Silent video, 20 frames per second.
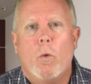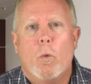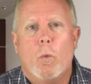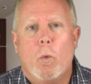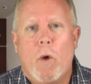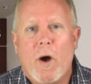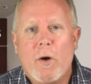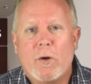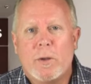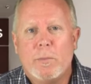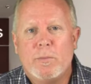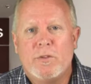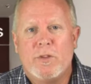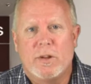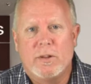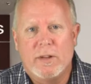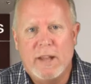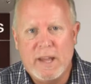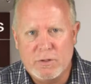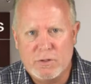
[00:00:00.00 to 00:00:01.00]
Welcome to
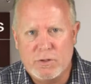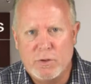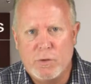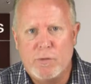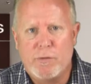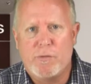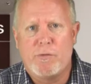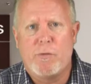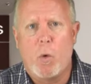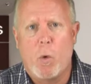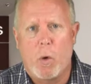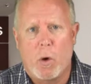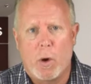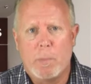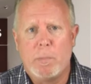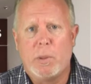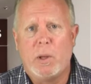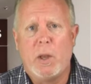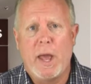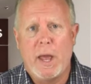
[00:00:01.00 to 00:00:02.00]
Lesson
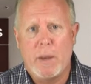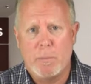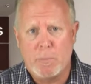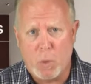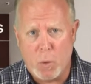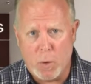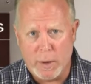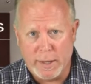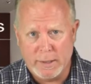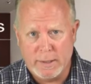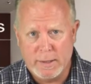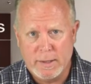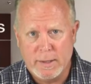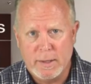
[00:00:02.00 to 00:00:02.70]
4, Plan Point.